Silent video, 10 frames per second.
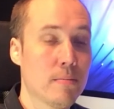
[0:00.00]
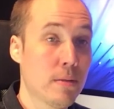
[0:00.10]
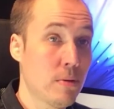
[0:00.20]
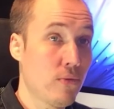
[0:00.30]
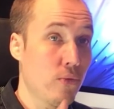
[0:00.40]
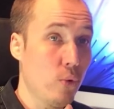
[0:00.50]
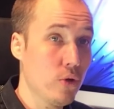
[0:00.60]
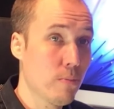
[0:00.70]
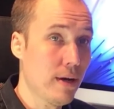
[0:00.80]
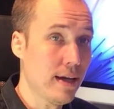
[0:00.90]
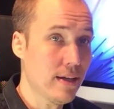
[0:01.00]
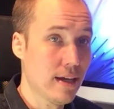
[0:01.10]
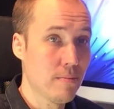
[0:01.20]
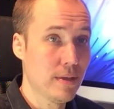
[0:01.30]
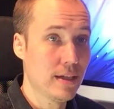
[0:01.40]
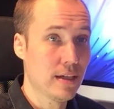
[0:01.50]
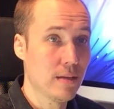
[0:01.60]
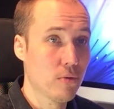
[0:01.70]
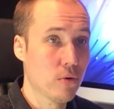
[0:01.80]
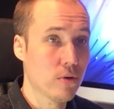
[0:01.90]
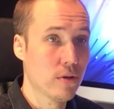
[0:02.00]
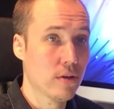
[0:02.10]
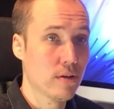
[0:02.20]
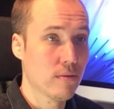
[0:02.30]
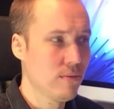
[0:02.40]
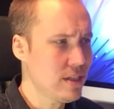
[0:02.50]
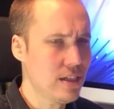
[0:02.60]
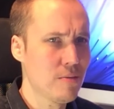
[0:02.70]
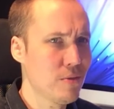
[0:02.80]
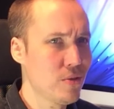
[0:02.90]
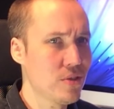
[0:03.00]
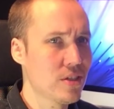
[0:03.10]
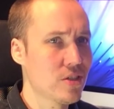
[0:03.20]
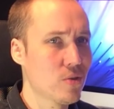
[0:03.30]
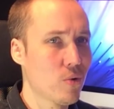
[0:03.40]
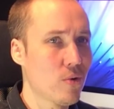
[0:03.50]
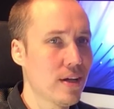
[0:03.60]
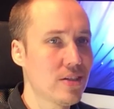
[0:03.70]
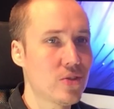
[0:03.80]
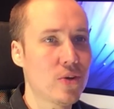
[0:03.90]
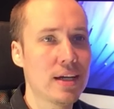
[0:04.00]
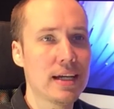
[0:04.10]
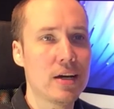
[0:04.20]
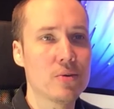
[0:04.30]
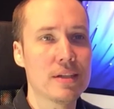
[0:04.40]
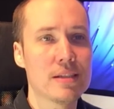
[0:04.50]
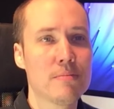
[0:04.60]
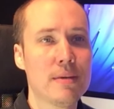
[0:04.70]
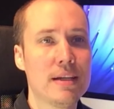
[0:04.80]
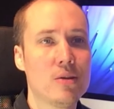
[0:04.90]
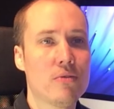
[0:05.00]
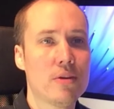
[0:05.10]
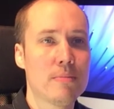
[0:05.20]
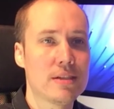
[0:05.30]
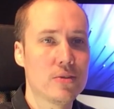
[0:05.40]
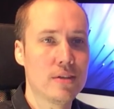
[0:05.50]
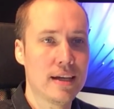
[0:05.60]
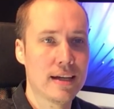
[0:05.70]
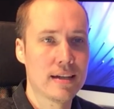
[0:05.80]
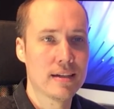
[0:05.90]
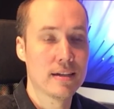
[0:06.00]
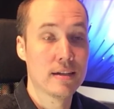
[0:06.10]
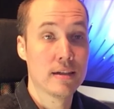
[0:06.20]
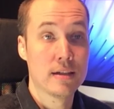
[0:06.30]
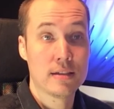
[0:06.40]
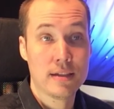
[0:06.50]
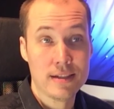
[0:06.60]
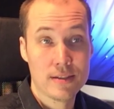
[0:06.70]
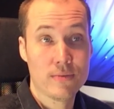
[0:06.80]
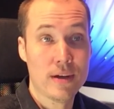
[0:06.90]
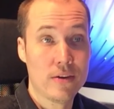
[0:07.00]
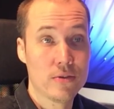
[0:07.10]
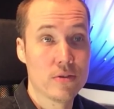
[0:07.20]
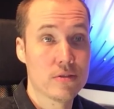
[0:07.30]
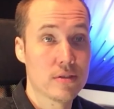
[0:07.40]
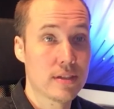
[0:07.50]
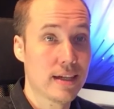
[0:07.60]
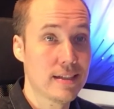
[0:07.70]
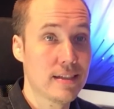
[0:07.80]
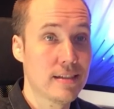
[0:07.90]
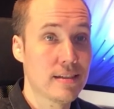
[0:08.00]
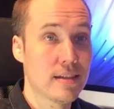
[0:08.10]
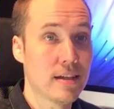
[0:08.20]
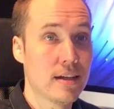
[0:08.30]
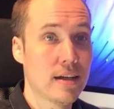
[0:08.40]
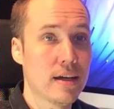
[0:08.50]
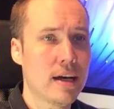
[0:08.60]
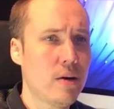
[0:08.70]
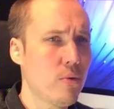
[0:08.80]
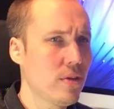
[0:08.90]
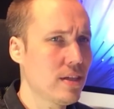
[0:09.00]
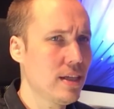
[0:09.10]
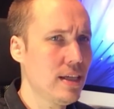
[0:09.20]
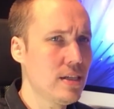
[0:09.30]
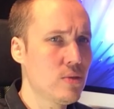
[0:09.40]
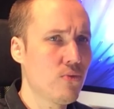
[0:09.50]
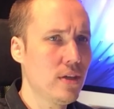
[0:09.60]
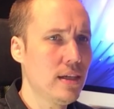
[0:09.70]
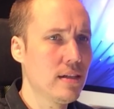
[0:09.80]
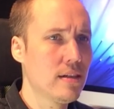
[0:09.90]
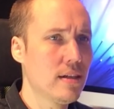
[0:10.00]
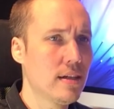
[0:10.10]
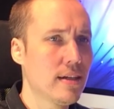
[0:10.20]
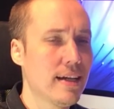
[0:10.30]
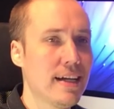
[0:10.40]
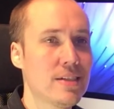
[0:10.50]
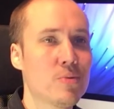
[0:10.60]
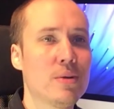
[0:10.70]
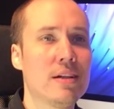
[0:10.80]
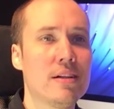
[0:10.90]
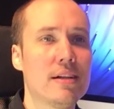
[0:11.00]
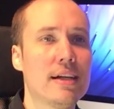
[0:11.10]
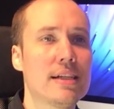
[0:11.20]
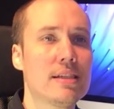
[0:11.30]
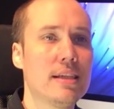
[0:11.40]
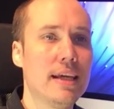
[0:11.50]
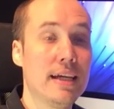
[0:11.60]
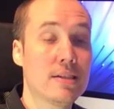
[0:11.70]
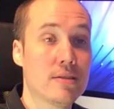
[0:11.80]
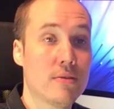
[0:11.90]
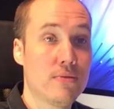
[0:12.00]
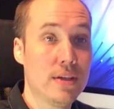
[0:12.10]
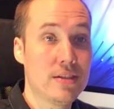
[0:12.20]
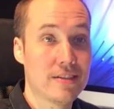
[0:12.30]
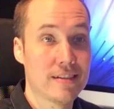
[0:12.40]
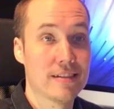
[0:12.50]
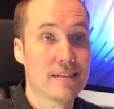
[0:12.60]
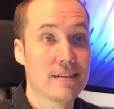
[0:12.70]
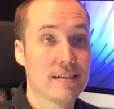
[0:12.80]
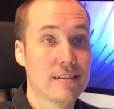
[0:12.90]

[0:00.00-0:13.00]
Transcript: But before you buy a MIDI keyboard, visit a music store and try out as many of them as you can. Test various sizes, how the keys feel, as well as the extra features.